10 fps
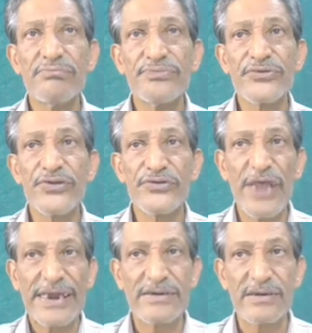
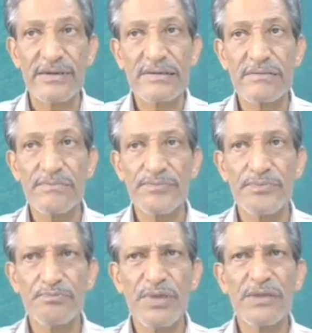societies,
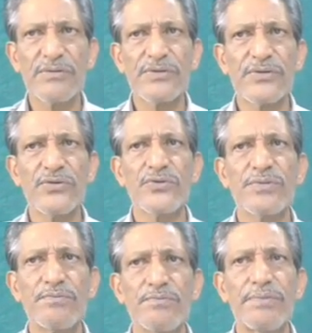big, huge
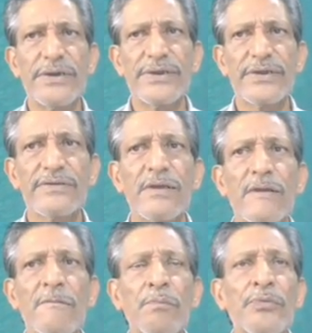buildings
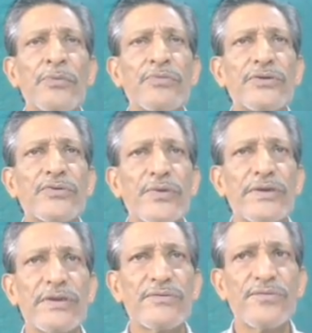with
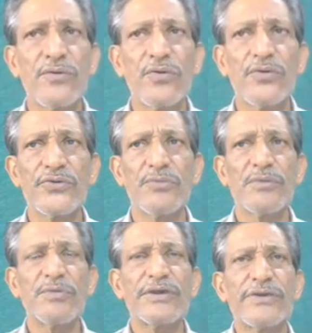20 floors or
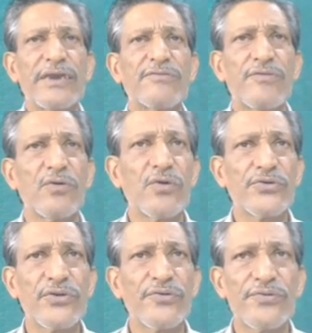maybe 10 floors
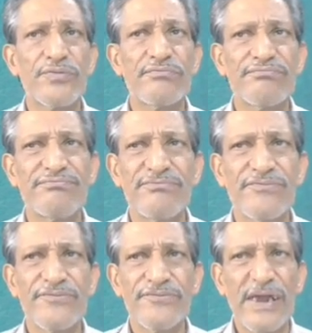or
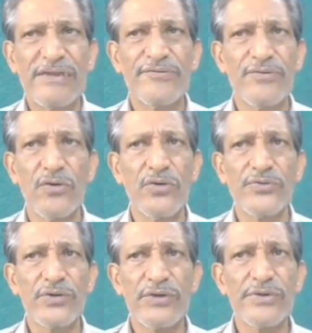5 floors,
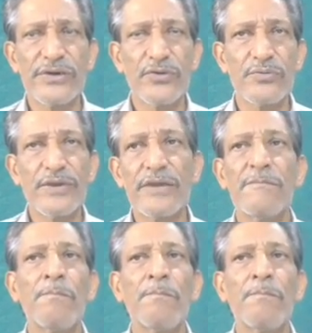whatever it could be.